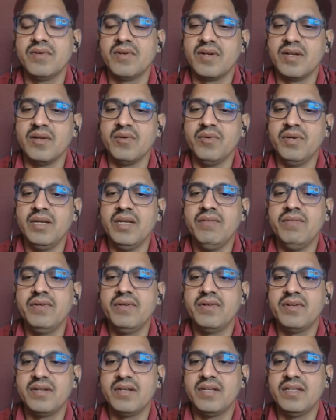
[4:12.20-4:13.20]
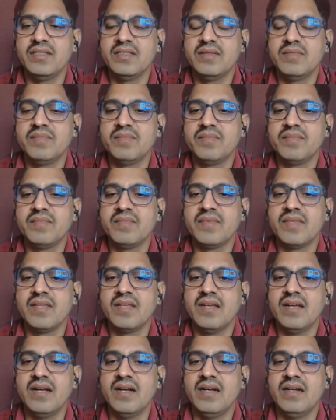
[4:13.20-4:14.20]
for every living organism,
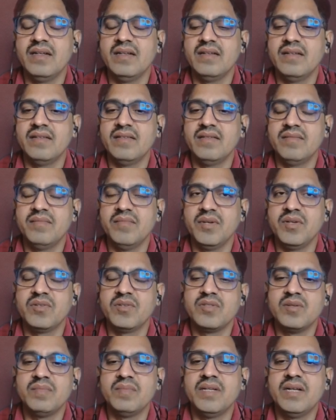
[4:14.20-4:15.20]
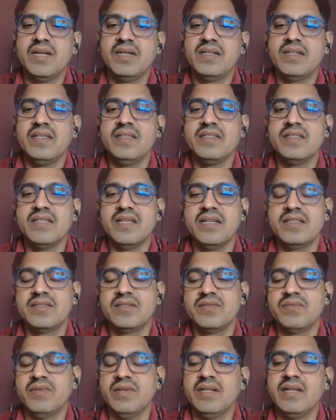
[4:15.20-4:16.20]
and because of that,
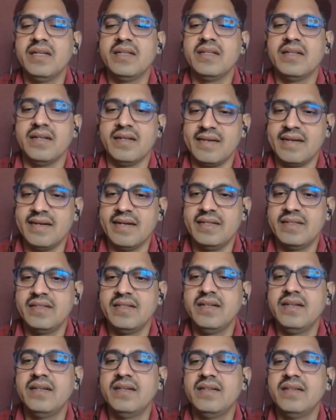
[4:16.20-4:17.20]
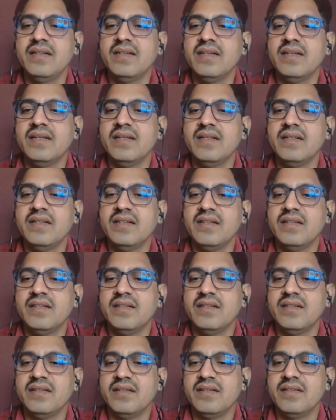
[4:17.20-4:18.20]
insects will get attracted
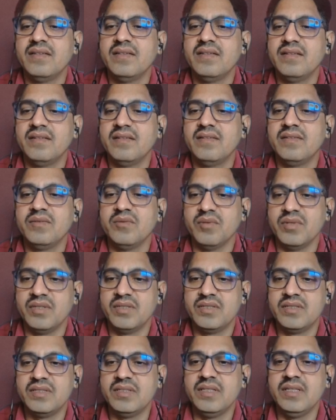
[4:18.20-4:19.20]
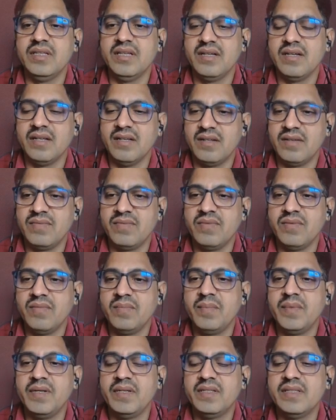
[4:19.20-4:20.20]
towards the
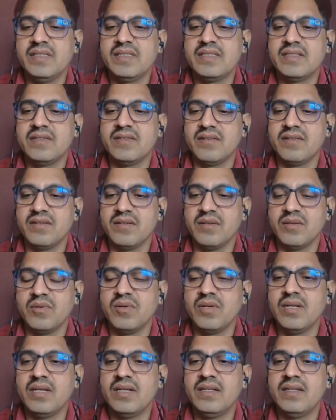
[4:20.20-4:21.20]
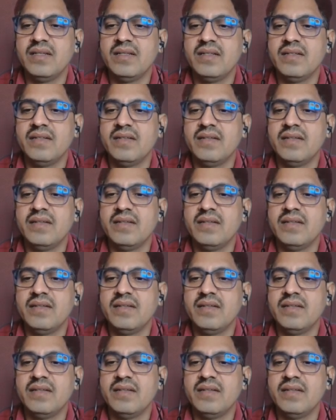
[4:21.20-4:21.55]
colorful petals or corolla.